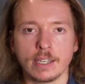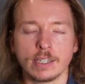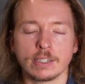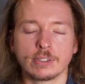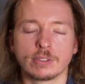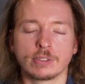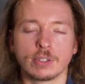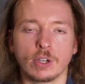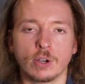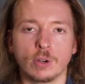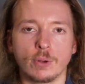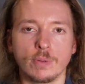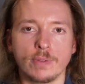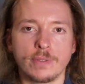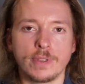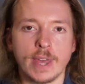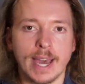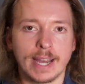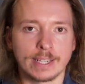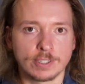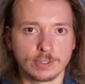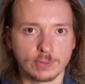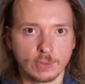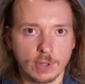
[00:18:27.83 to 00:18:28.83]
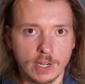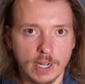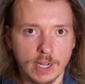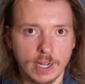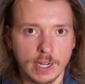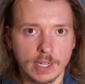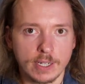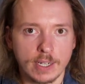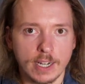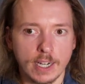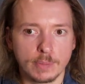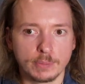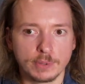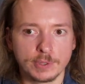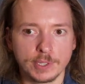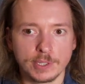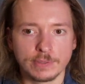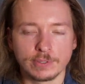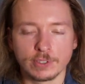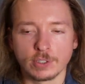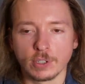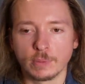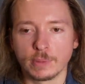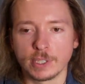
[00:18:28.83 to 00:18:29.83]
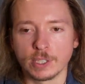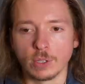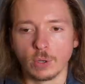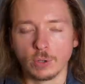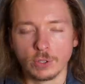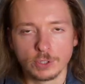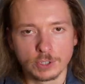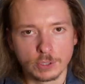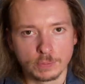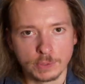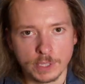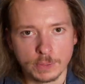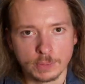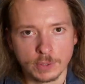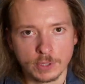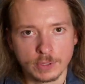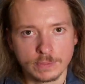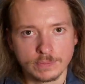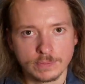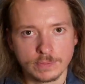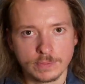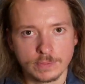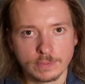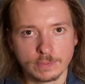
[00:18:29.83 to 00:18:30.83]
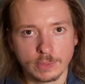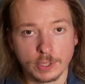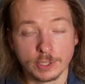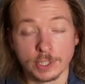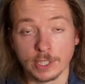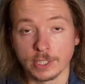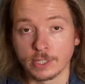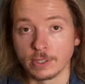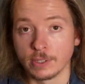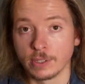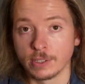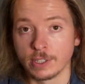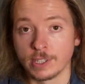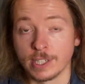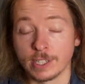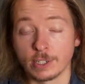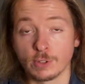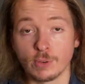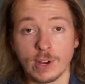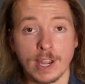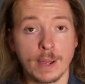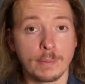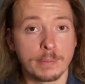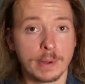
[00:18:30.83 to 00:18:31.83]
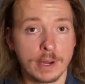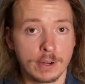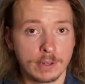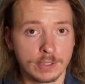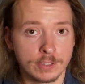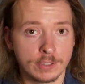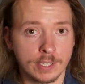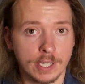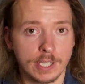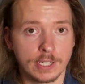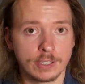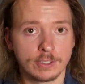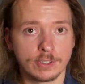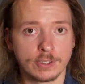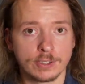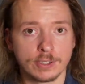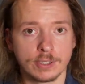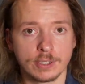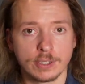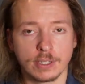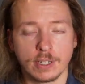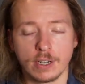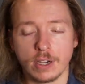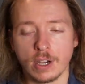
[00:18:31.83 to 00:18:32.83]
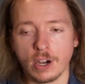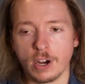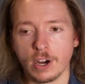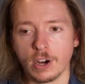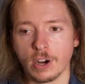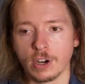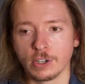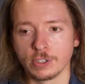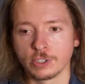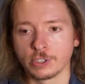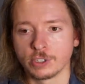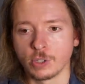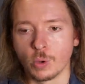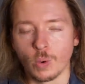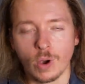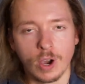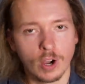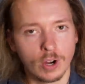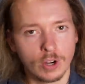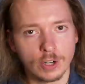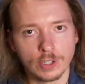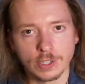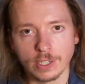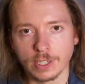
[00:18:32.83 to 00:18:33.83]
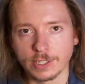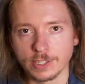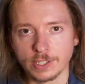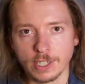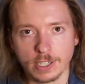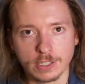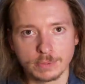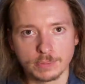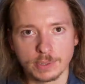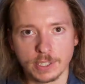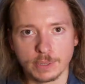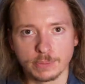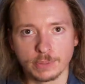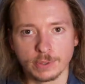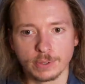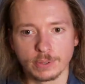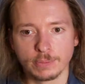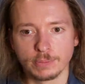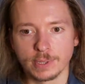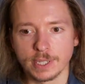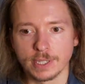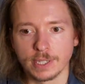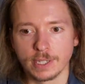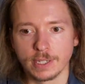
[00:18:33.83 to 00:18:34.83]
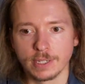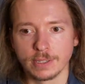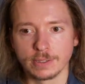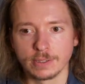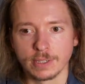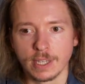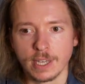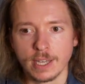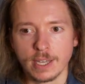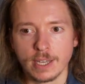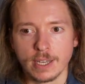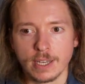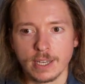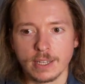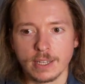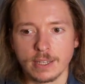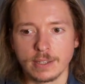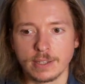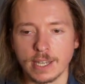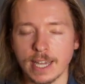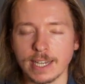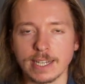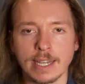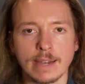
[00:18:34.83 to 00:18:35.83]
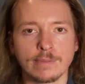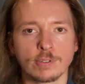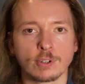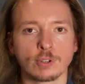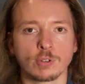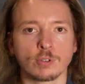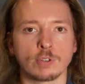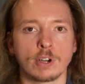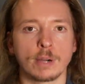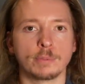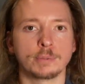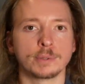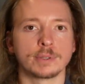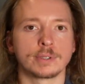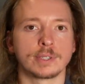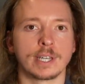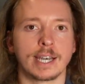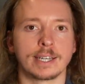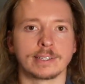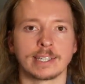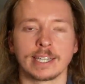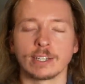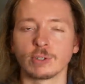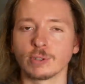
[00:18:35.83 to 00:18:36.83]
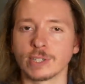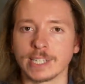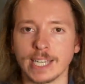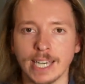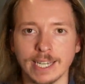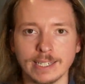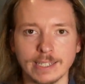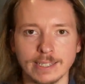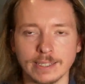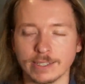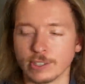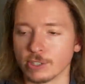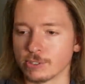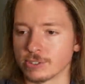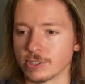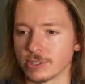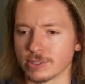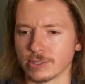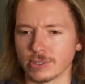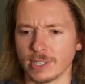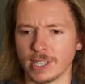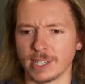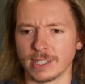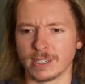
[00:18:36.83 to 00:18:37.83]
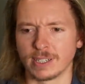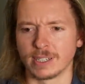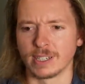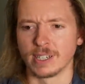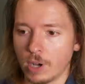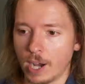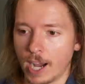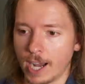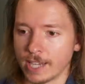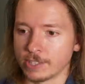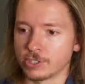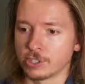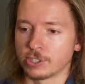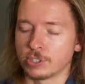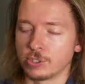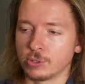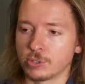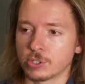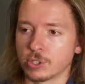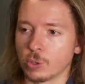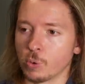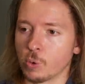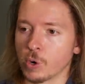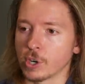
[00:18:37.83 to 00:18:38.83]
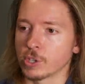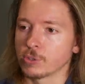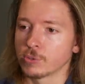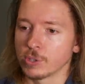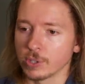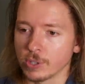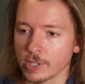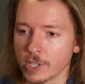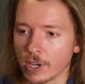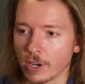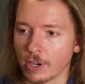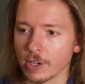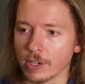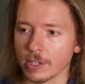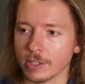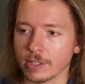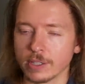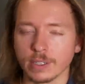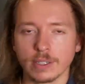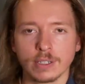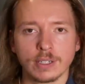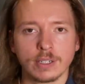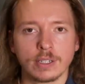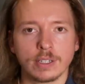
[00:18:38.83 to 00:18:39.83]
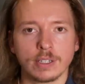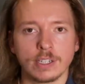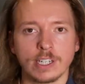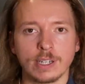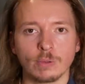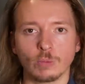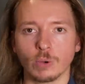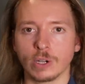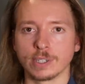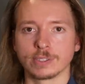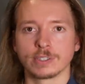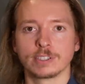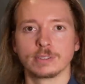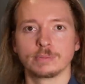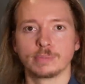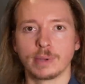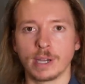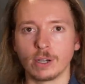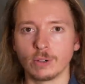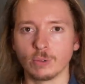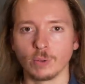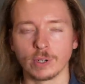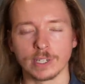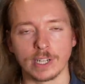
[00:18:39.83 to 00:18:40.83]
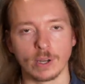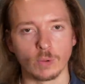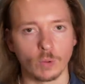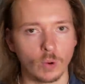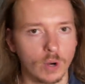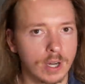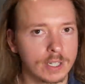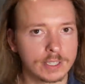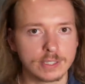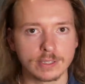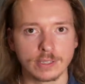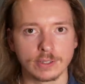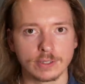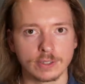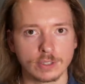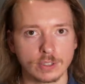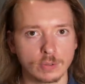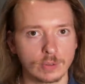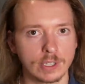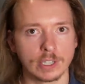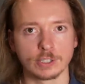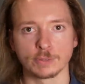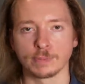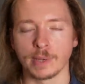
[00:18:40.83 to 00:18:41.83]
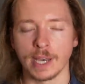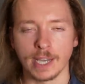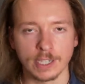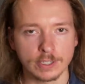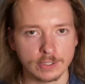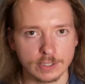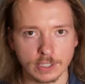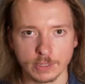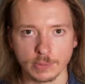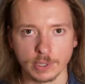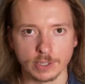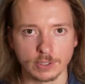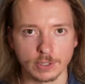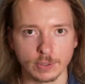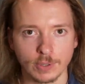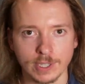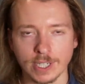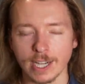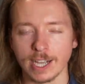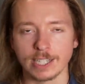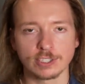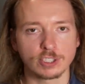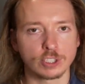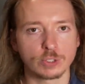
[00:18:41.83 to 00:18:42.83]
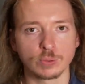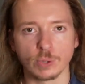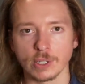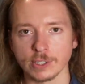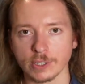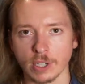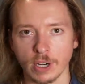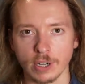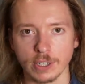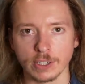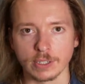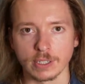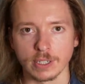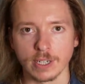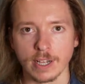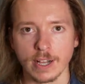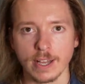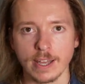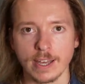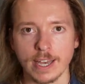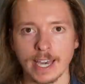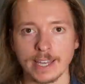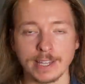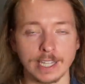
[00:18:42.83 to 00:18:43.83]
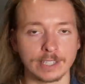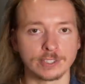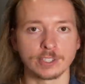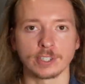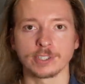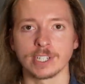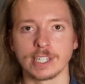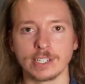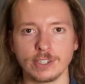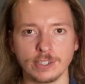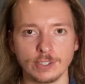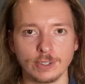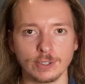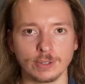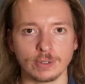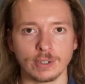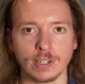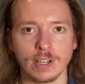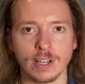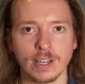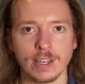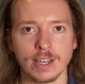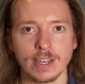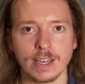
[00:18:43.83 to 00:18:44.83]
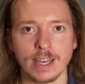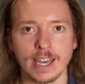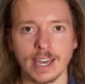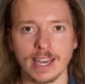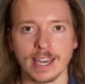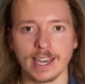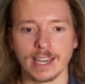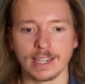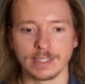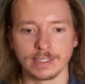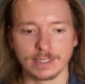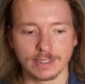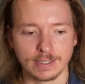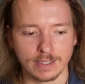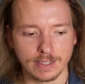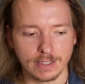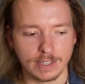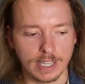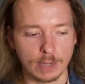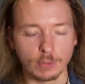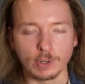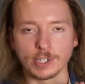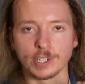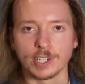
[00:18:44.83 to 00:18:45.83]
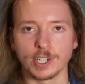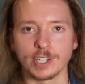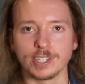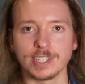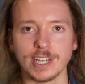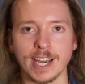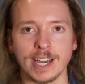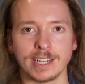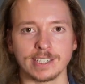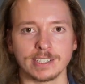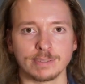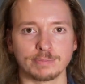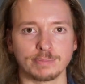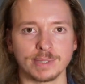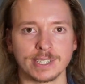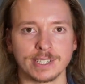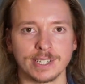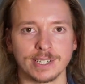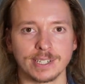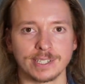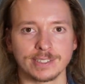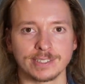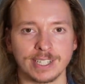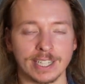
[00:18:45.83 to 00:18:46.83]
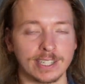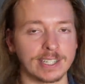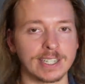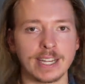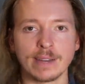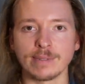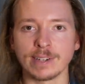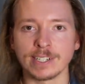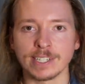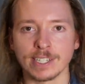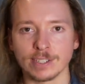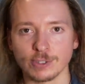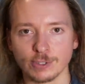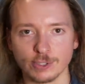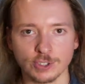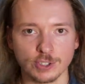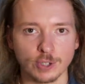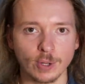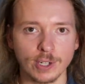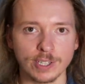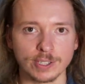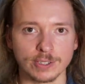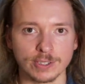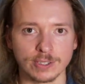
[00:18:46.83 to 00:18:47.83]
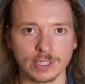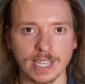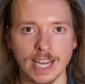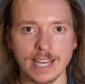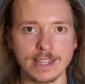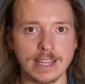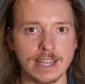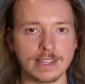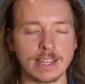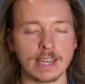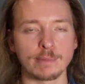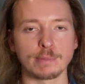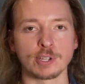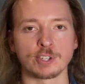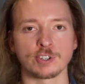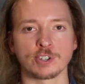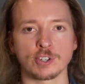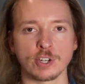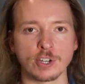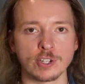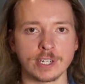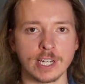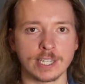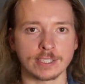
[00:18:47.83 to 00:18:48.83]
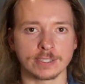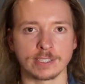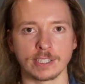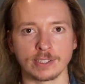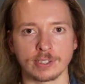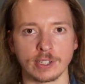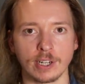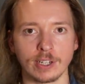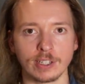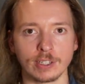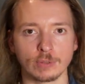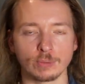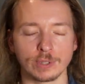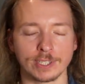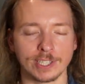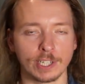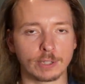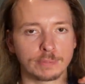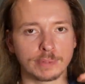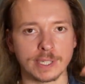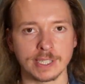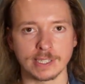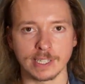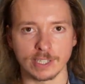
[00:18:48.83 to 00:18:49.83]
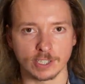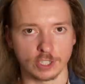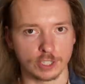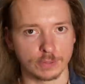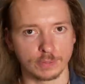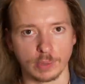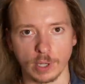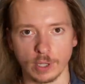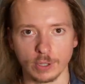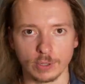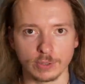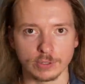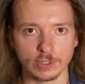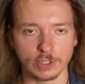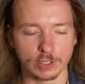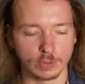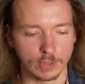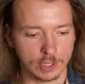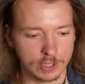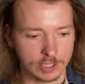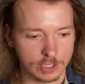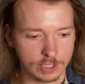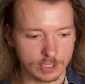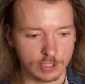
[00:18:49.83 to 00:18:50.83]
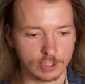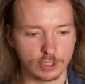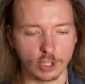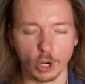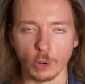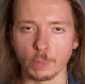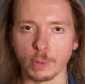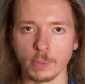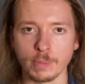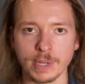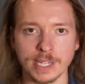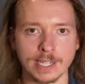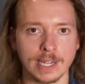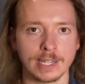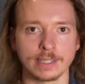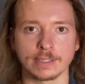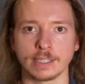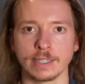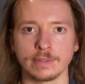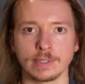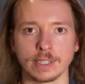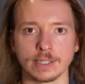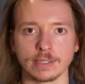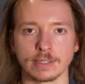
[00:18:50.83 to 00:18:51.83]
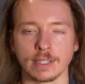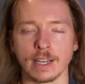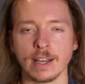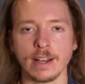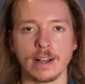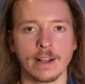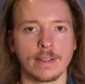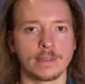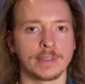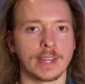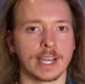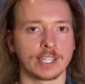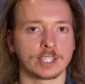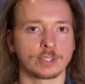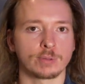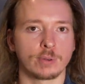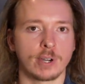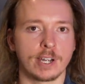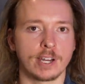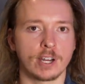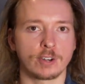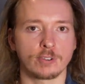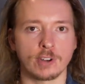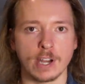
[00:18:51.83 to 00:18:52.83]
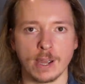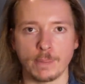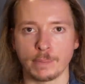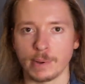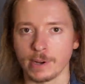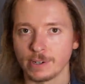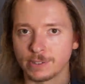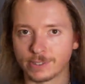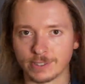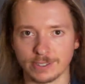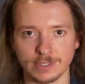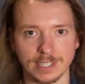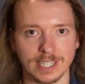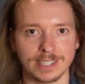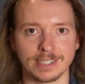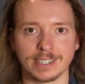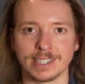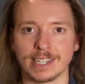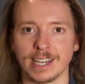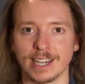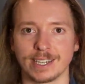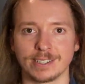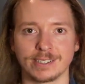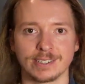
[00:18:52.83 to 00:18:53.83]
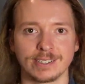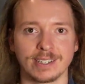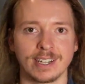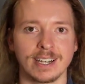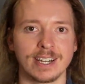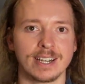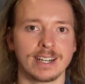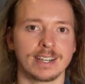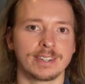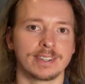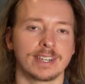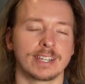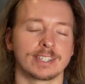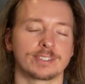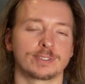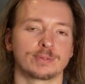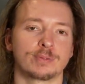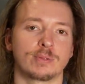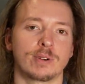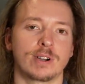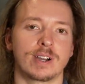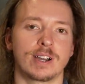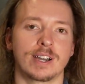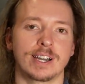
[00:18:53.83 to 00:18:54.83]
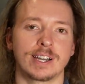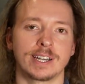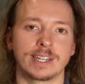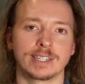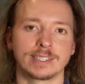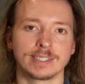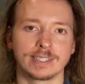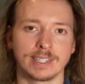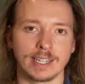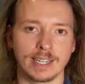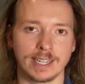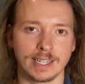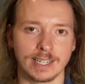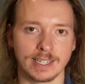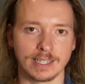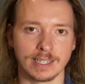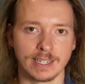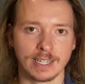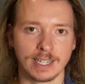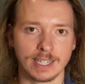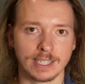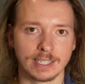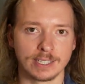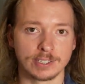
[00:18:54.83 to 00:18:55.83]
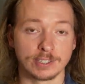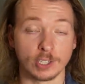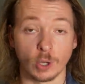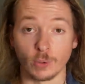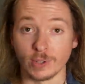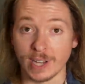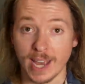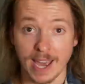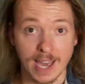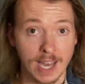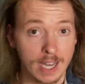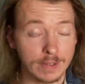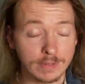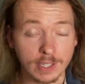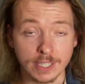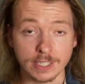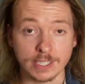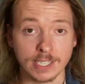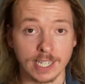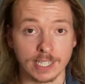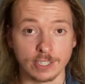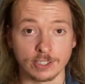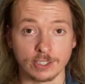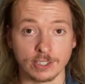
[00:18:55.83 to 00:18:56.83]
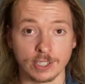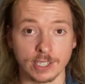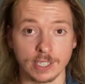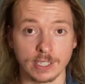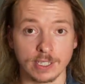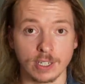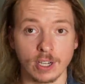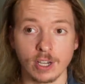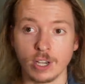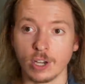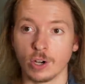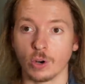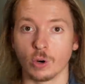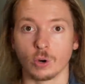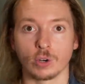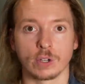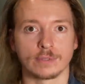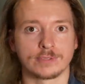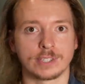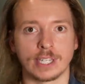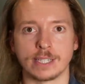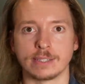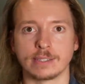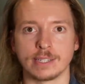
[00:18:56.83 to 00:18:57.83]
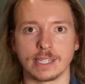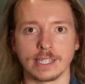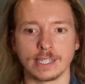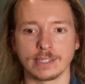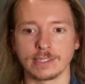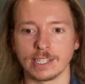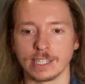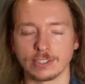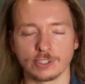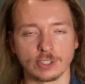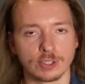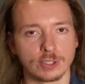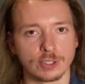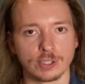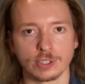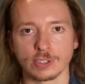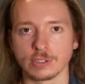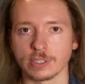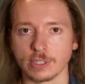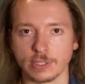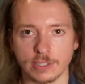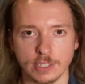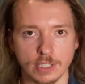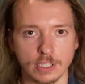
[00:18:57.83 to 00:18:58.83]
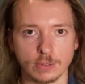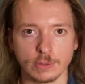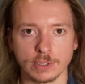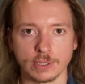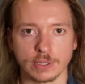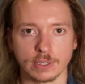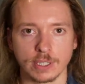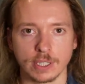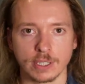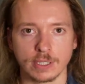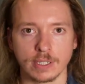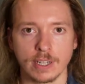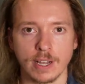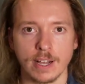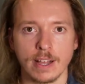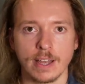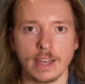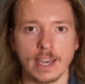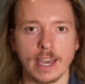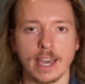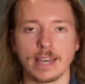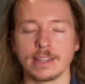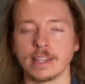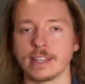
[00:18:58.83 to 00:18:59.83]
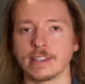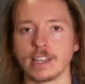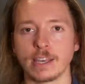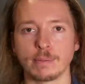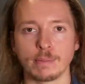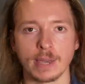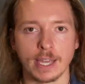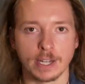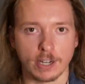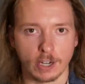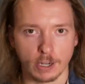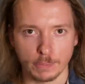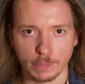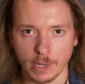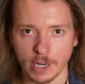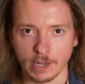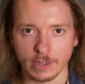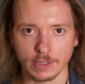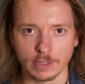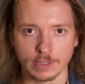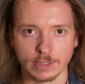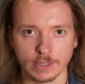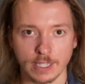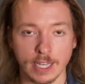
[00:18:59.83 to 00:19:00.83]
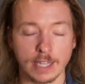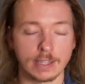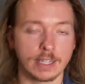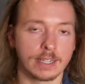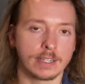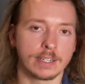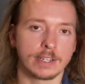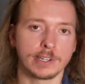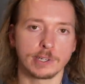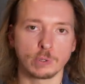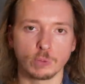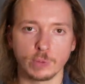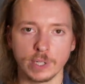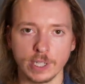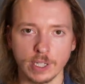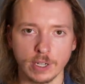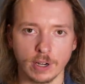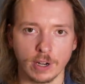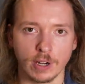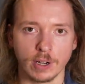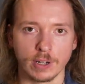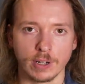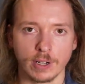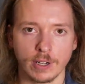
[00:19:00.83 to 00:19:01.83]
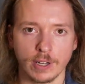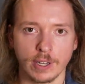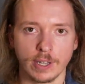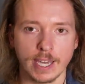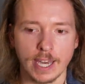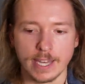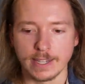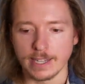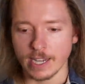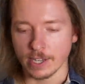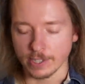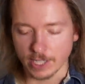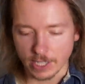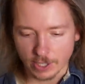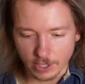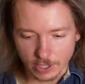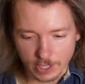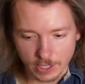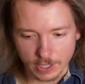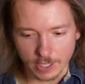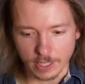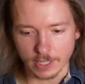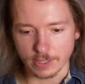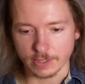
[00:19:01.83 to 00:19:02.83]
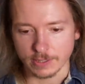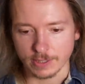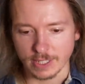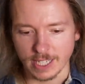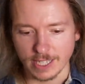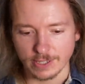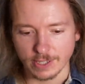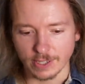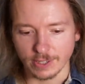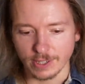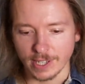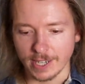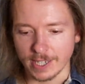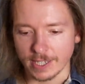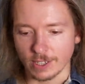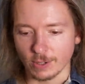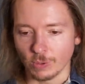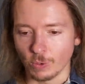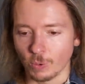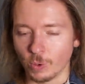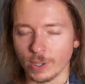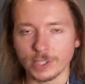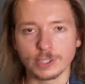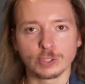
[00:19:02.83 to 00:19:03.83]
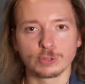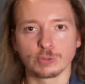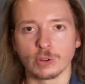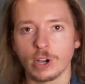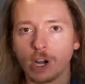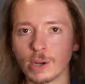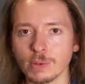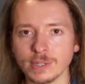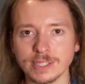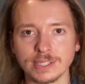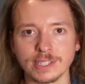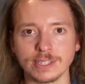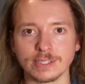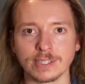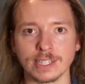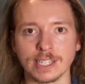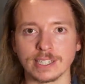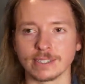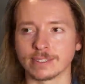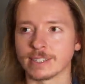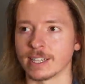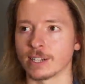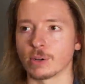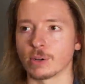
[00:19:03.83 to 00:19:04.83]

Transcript: So that's why I believe so many older people, particularly like grandparents' age, are so hard on young people because they never grew up with that. They don't get it. They're just like, I just used to work really hard. It wasn't about what I wanted to do, what I was passionate about doing. I just worked hard. And that's all they knew. And they were good at it because they didn't have any other choice. And then they matured as an adult without being exposed to all these dopamine activities. That's why our grandparents stayed together. That's why they don't have ADHD, or if they did, they just learned to deal with it. And then they made our parents, and then here we are. And now they look at us and they're like, what is wrong with these kids?